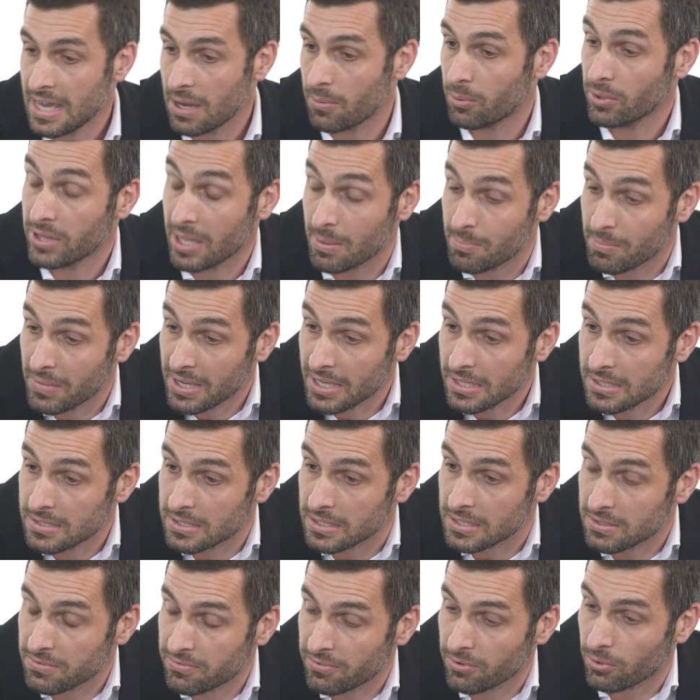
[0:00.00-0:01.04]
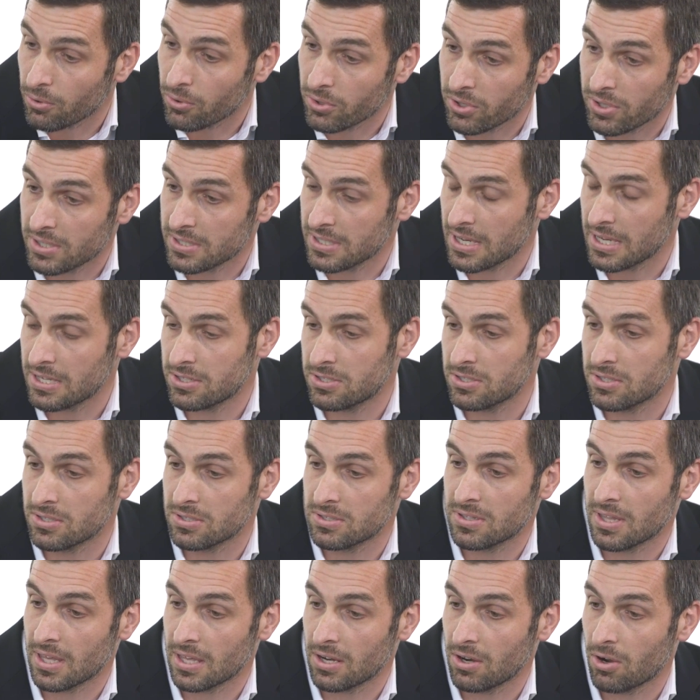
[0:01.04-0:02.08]
And what that means is, for
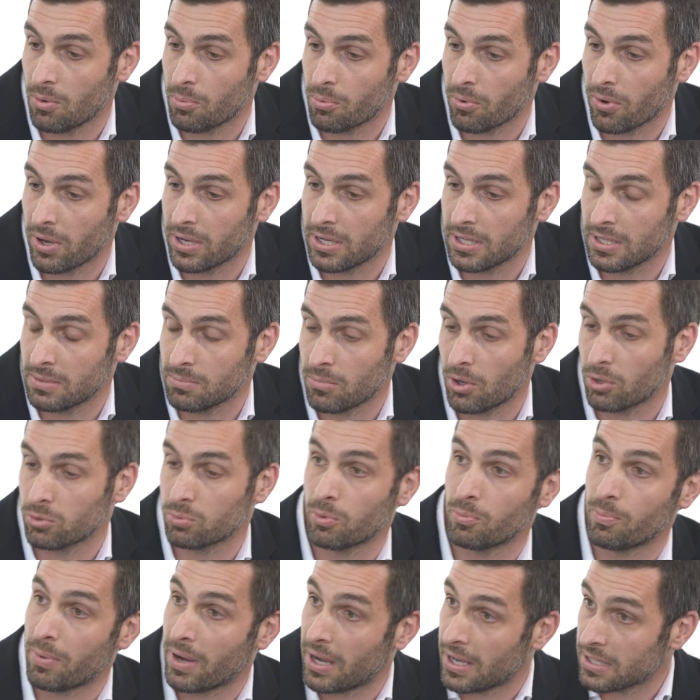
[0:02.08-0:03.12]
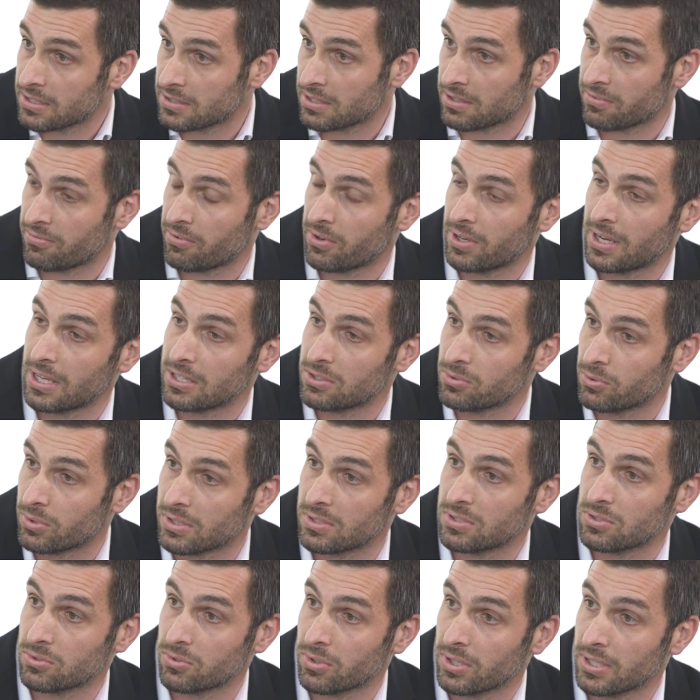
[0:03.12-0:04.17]
organisations that operate in multiple parts of the financial
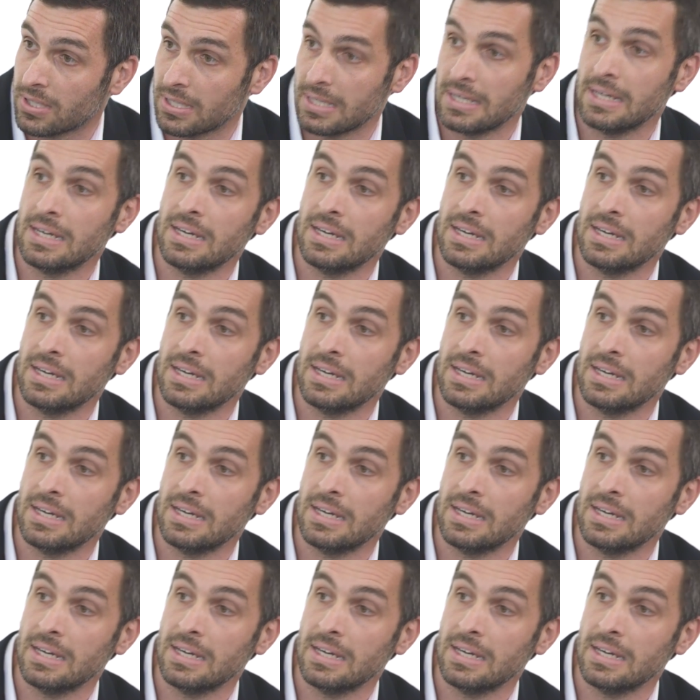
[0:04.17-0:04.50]
industry,